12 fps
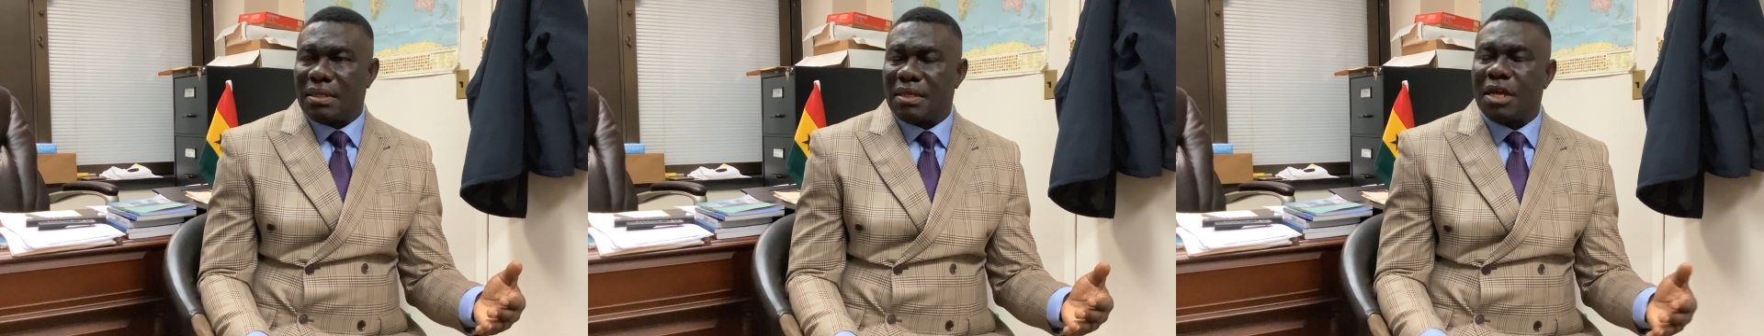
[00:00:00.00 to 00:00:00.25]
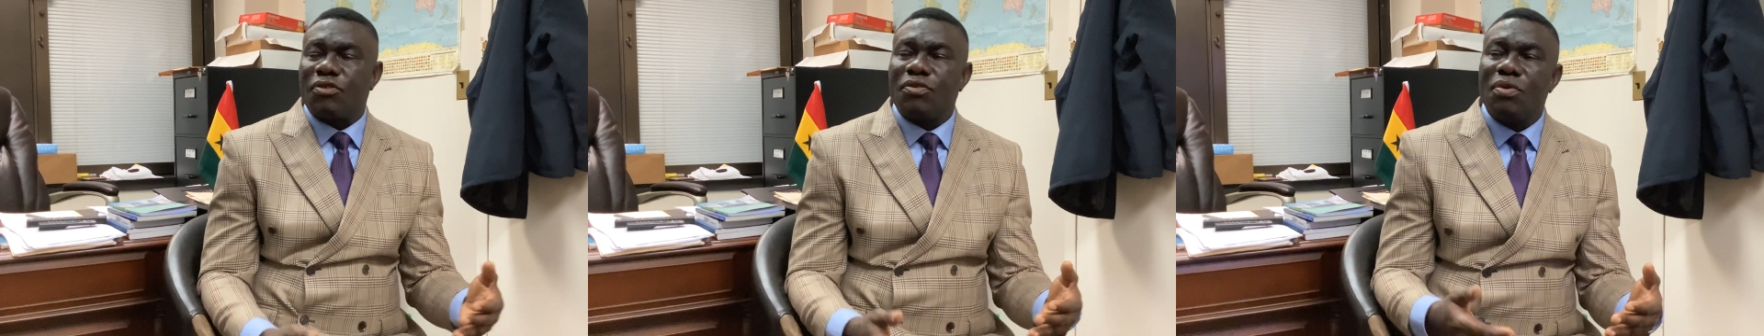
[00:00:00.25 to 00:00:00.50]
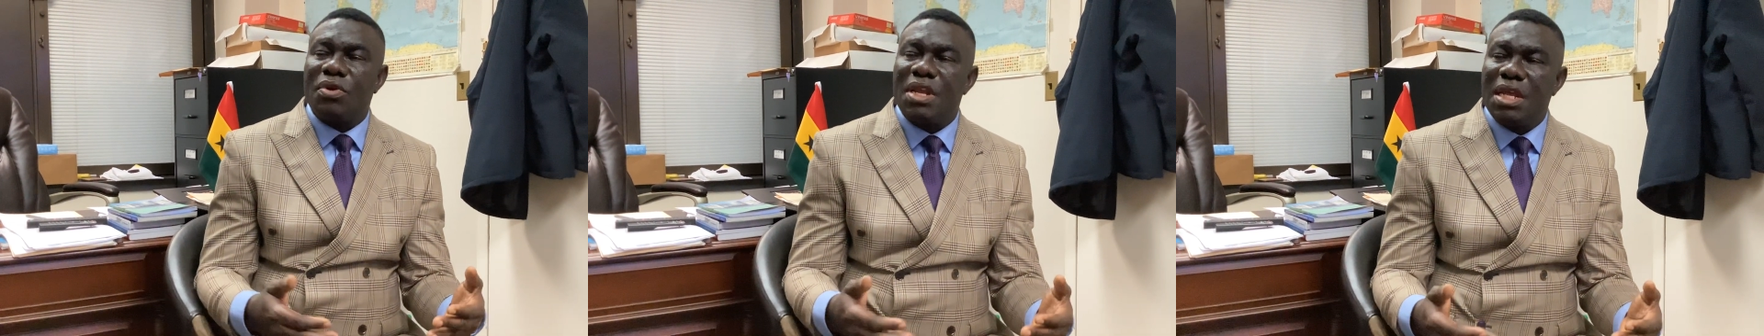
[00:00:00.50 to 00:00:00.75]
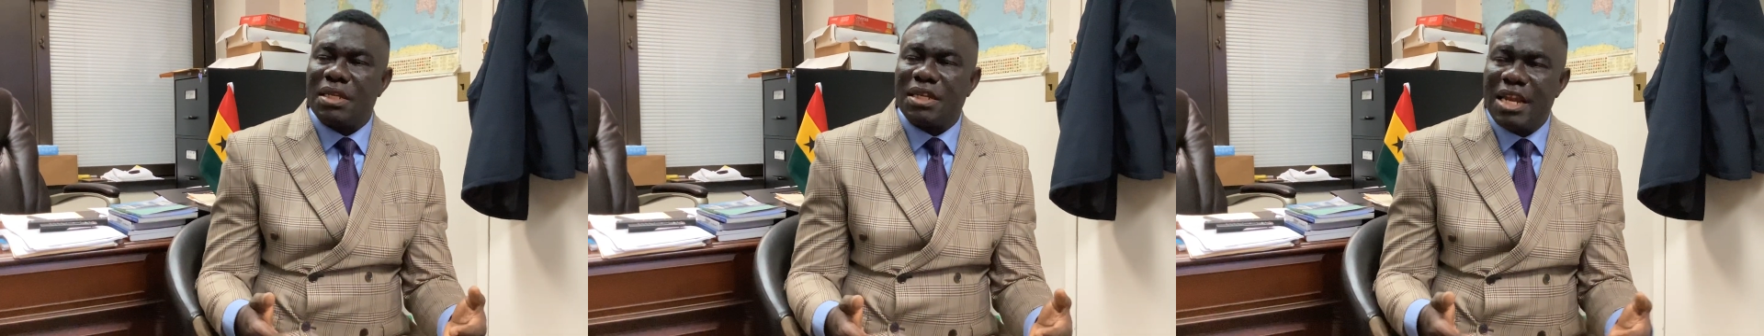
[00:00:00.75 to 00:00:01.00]
there's no
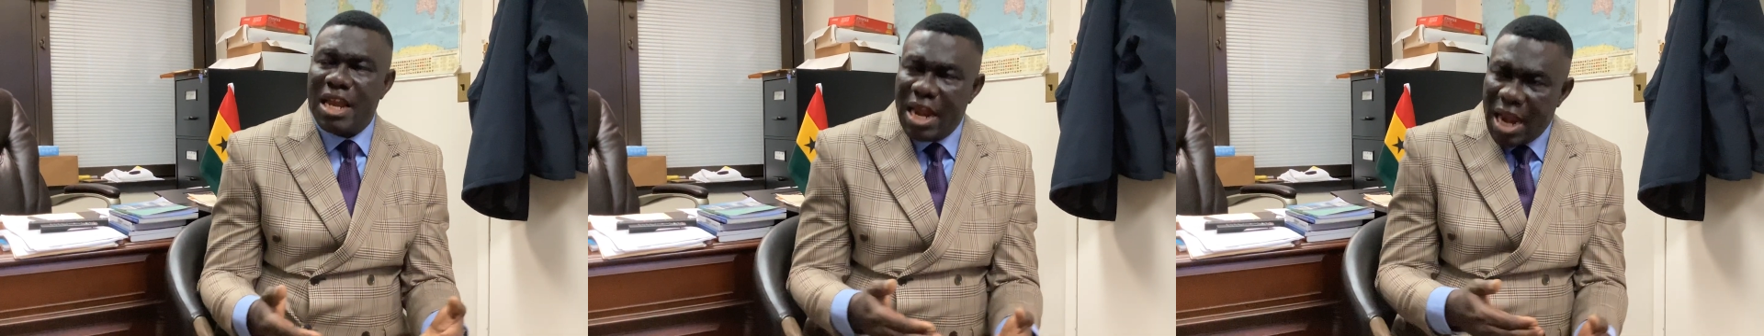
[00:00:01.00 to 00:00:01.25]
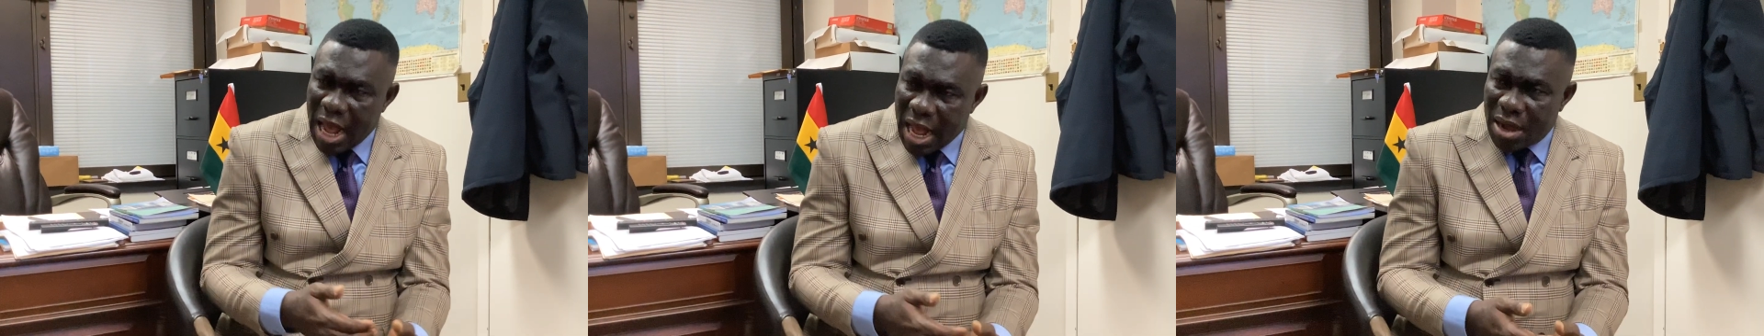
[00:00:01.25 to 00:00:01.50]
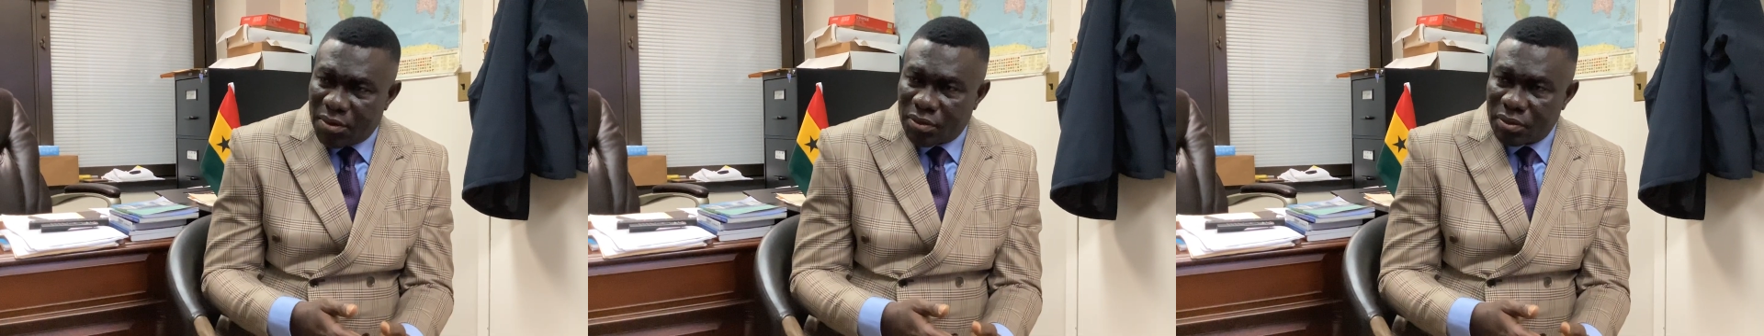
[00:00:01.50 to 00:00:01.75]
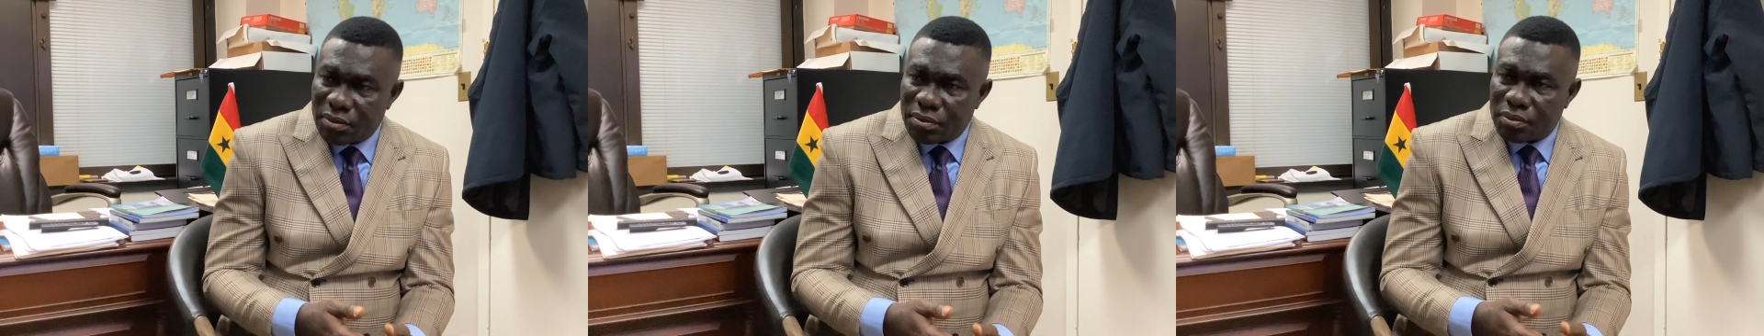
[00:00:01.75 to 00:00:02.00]
need now,
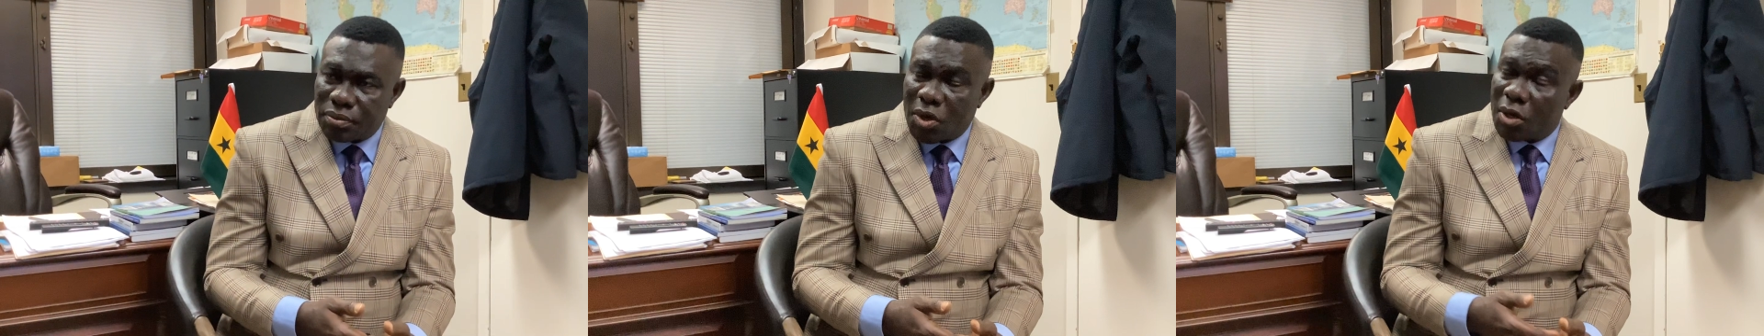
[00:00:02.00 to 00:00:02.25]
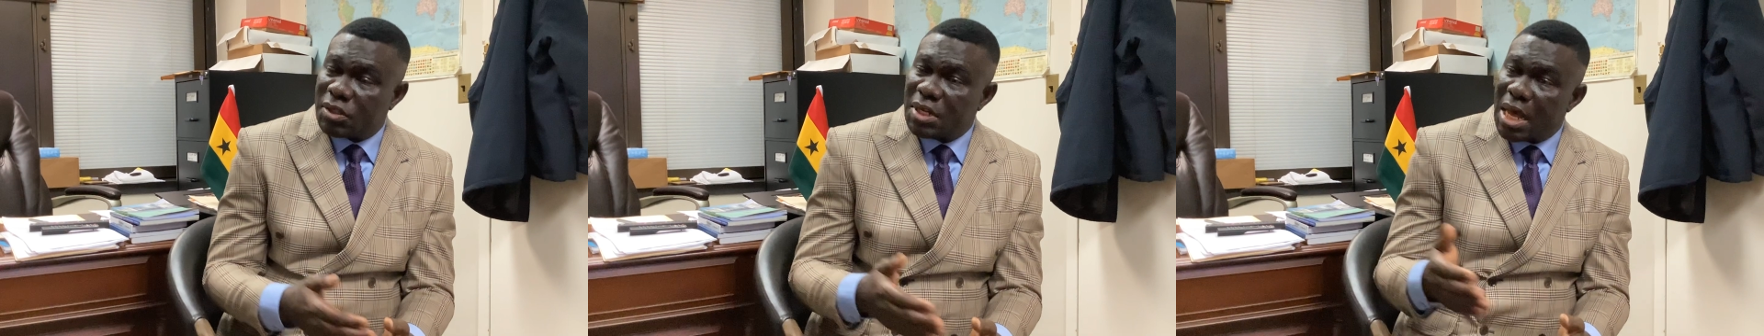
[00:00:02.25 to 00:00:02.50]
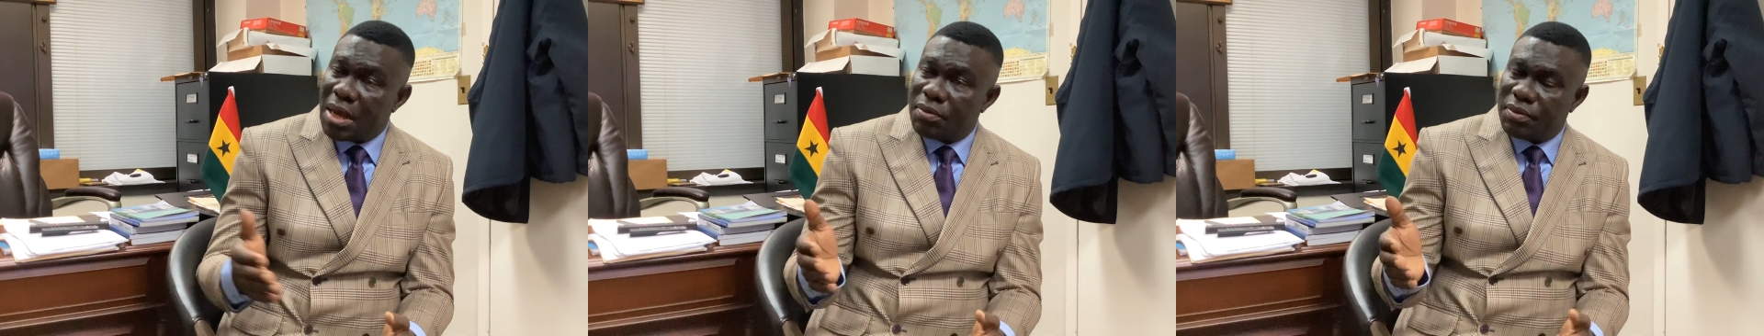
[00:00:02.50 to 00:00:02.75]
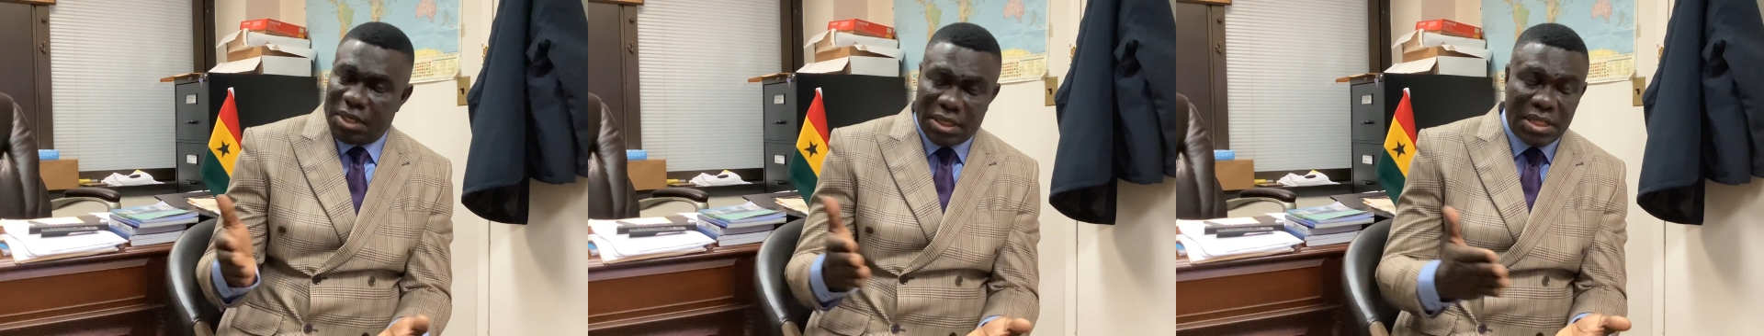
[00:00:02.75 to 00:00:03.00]
because now
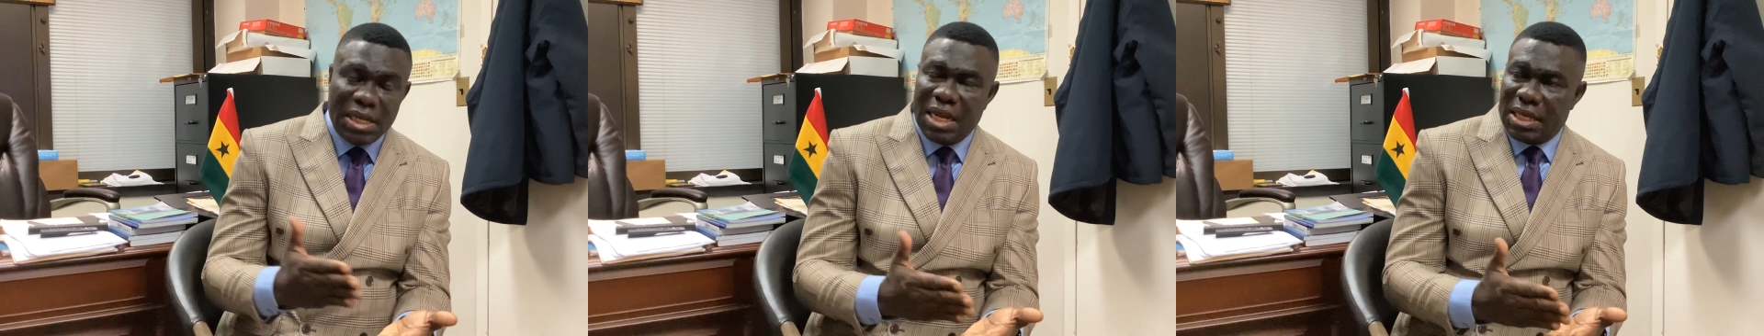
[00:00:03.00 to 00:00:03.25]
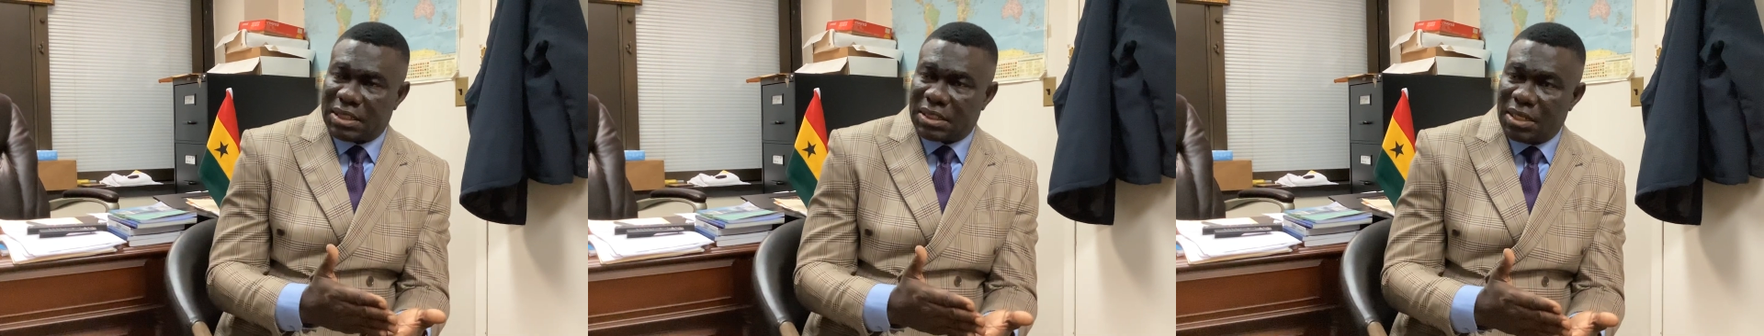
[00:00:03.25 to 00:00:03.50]
it delays.